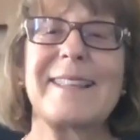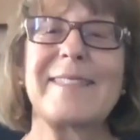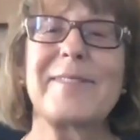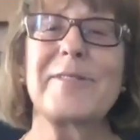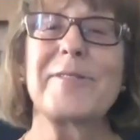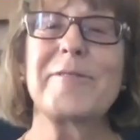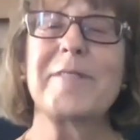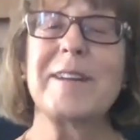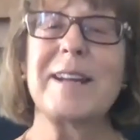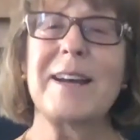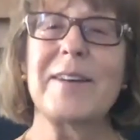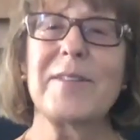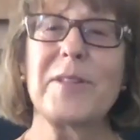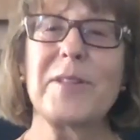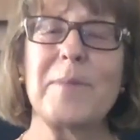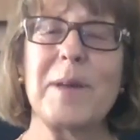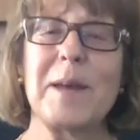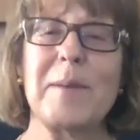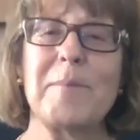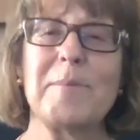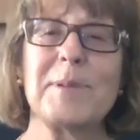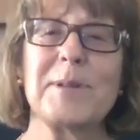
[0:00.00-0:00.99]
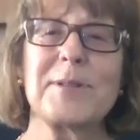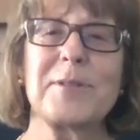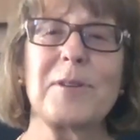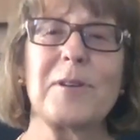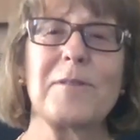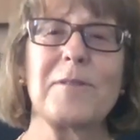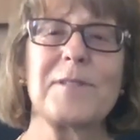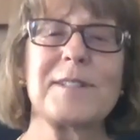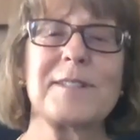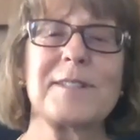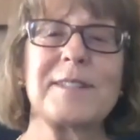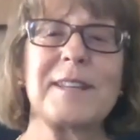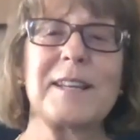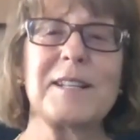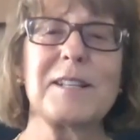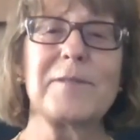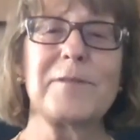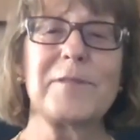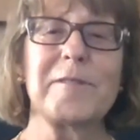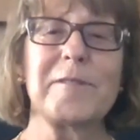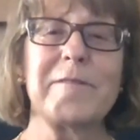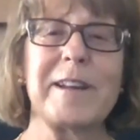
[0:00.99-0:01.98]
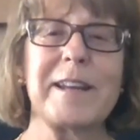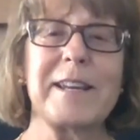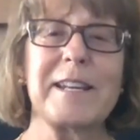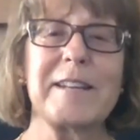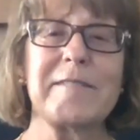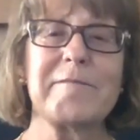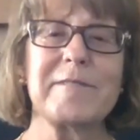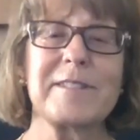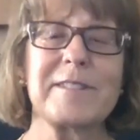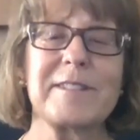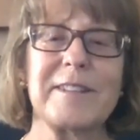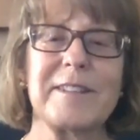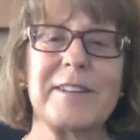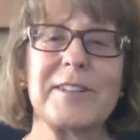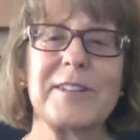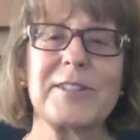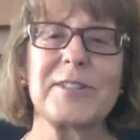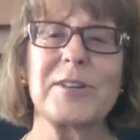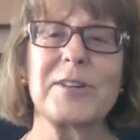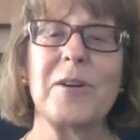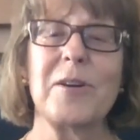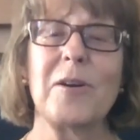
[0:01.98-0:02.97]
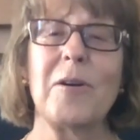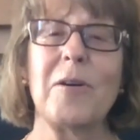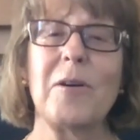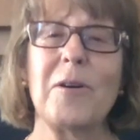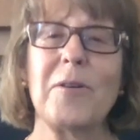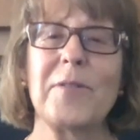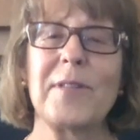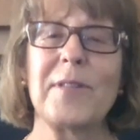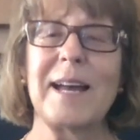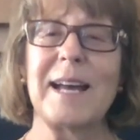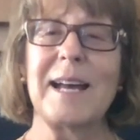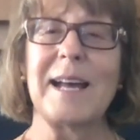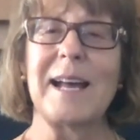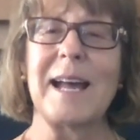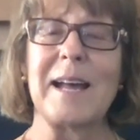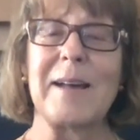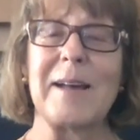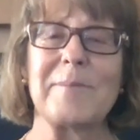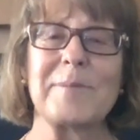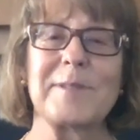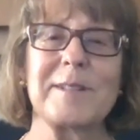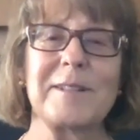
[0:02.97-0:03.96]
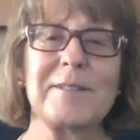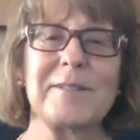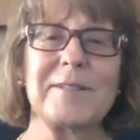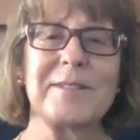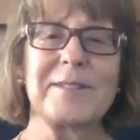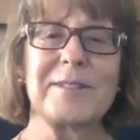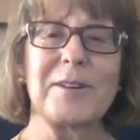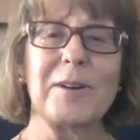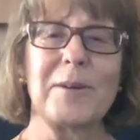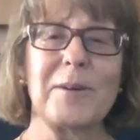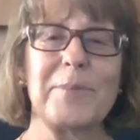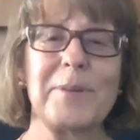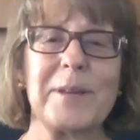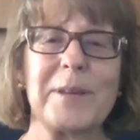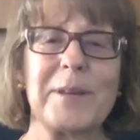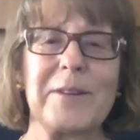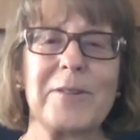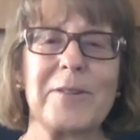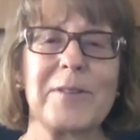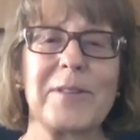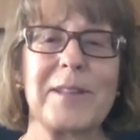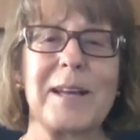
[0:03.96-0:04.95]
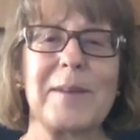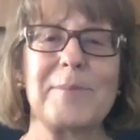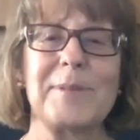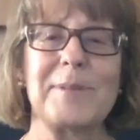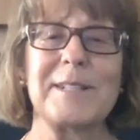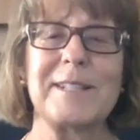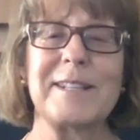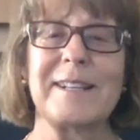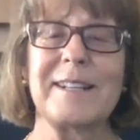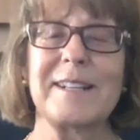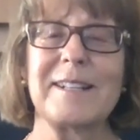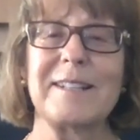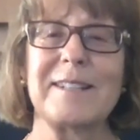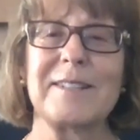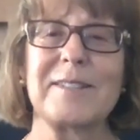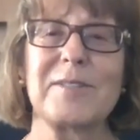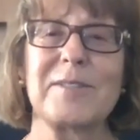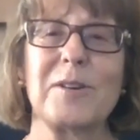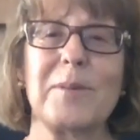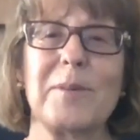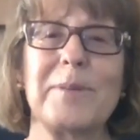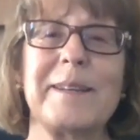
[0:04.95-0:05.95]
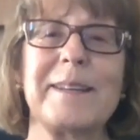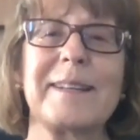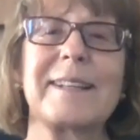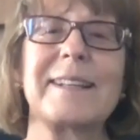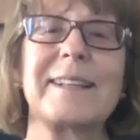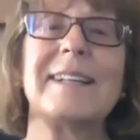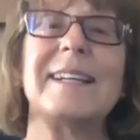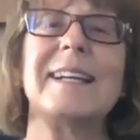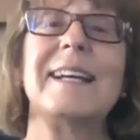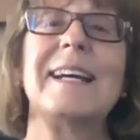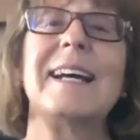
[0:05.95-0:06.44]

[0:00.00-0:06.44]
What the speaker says: 3 other members of the Center for Reiki Research on that absolute topic, on that particular topic.